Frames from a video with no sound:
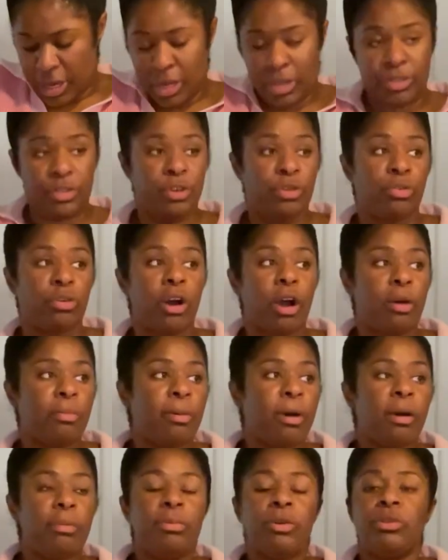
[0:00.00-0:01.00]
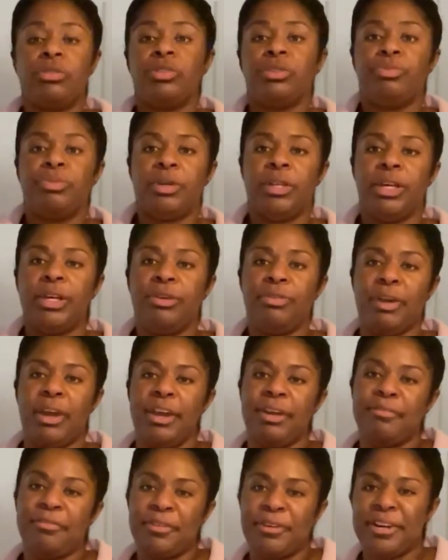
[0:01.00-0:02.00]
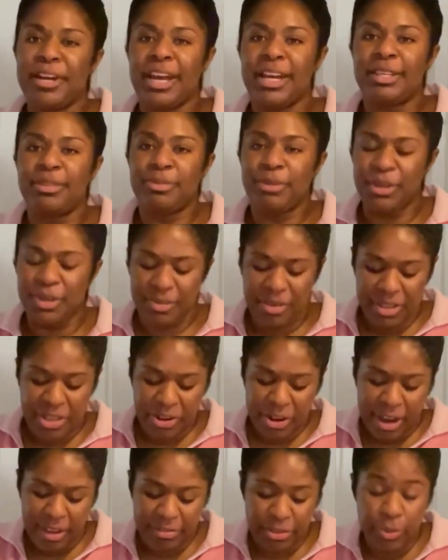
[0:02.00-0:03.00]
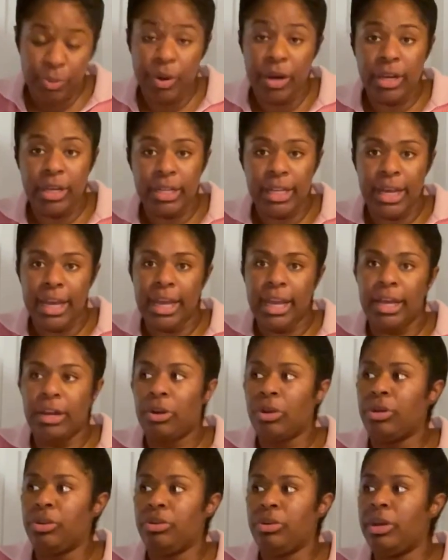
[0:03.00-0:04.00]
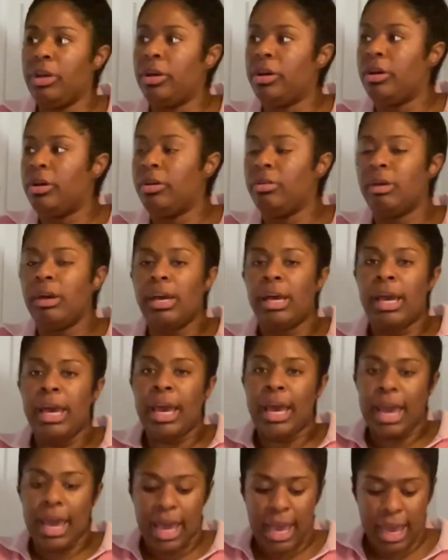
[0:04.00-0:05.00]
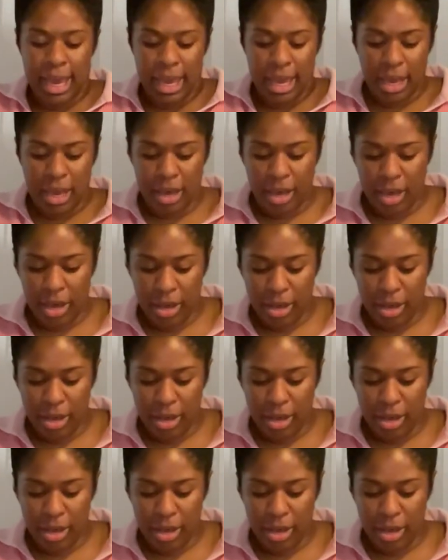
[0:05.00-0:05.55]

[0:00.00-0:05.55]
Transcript: So crock pot meals are really great for nights where you either have to work late or you know, hey,